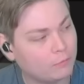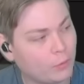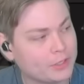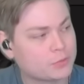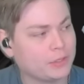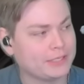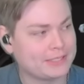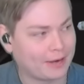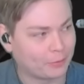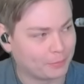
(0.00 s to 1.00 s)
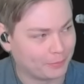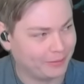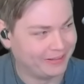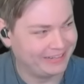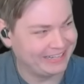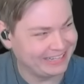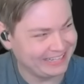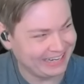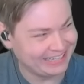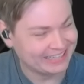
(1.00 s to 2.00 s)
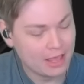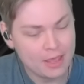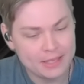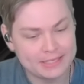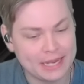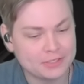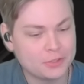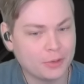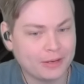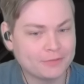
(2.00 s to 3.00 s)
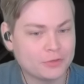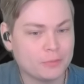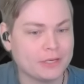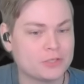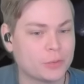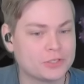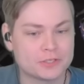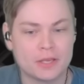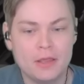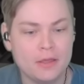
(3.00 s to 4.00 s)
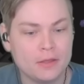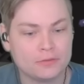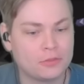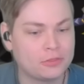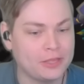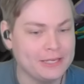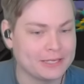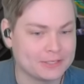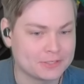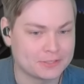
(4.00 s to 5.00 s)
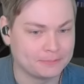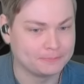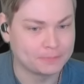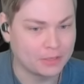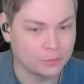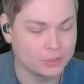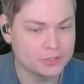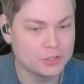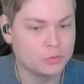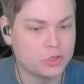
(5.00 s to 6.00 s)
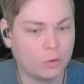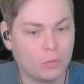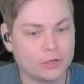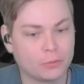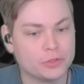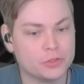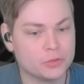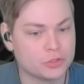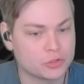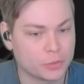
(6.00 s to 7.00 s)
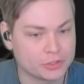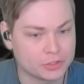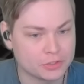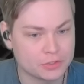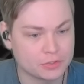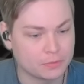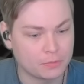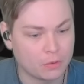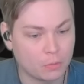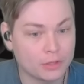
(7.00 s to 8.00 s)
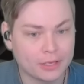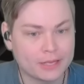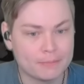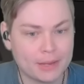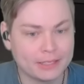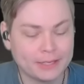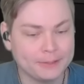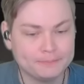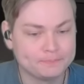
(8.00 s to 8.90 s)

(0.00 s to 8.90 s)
Void is really terrible. Yes, you don't have to do many switches. The thing is, and the reason you don't want to reduce your switches with, like, melee